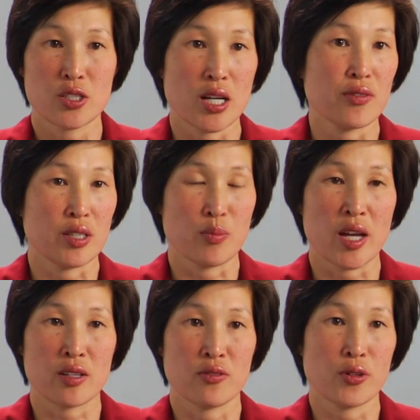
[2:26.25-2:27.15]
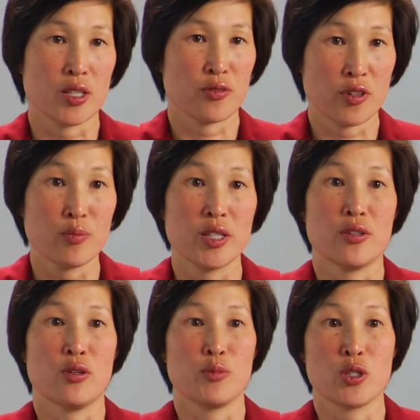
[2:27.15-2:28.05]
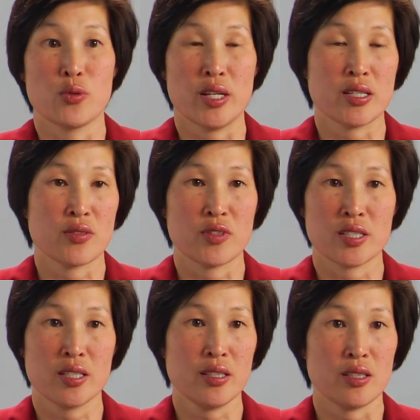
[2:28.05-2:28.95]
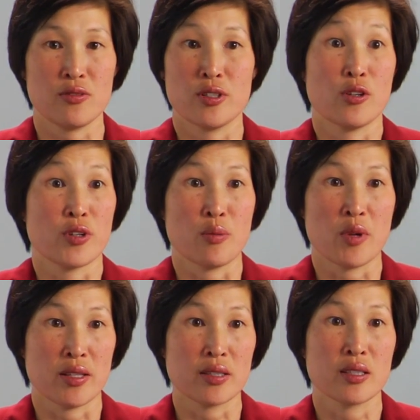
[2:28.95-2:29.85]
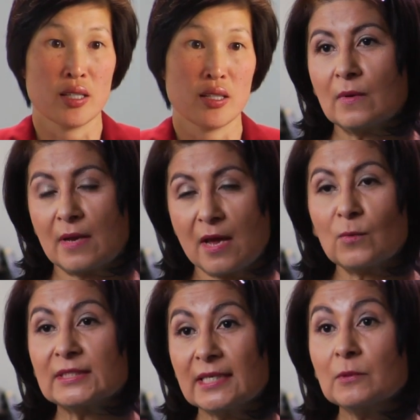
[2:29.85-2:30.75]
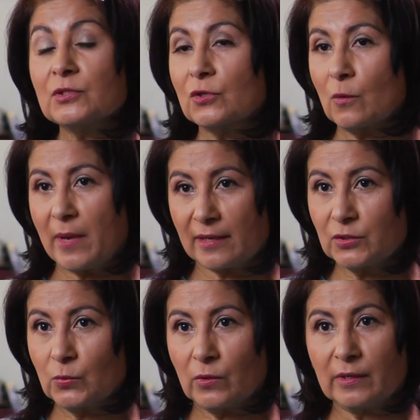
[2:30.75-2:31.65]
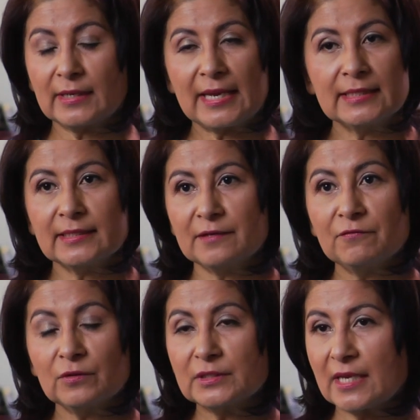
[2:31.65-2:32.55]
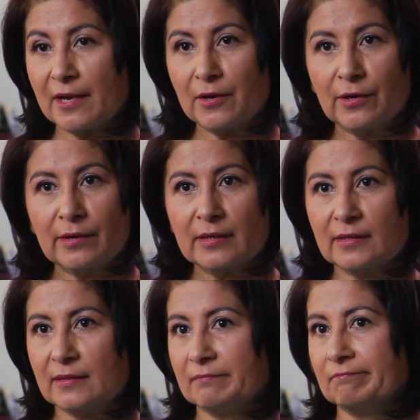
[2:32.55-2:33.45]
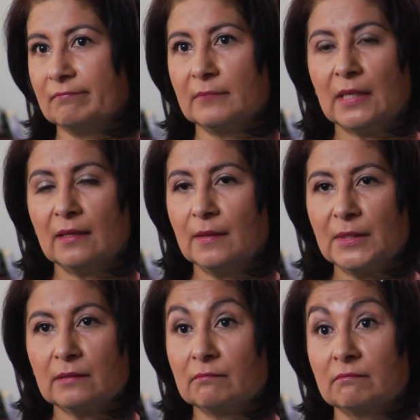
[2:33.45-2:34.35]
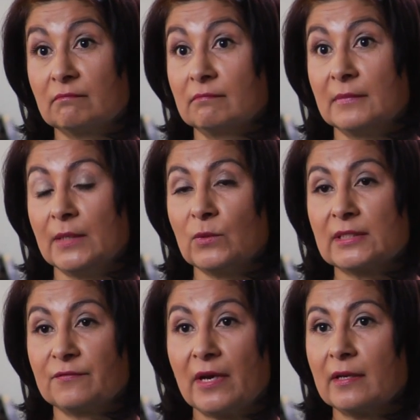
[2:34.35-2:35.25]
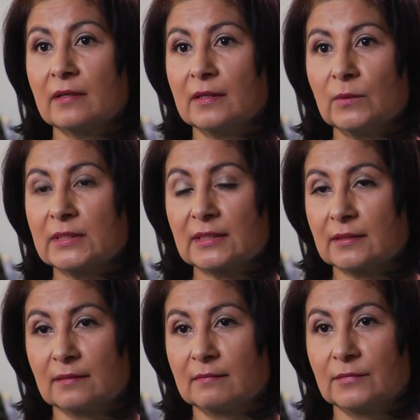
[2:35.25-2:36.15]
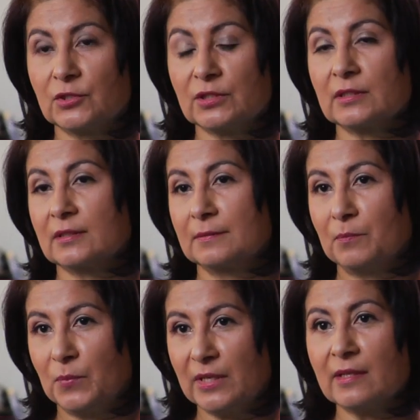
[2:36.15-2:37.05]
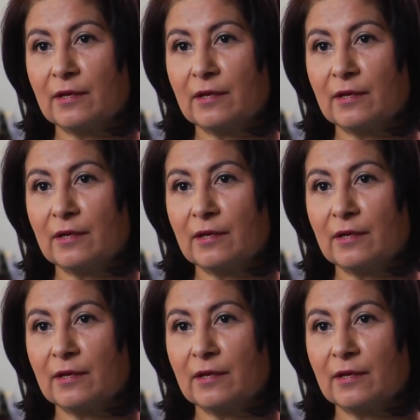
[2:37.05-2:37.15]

traveling back and forth from their home to a radiation facility for over a month. I was able to go back to work. I didn't feel tired. I mean, it was fine. It was just being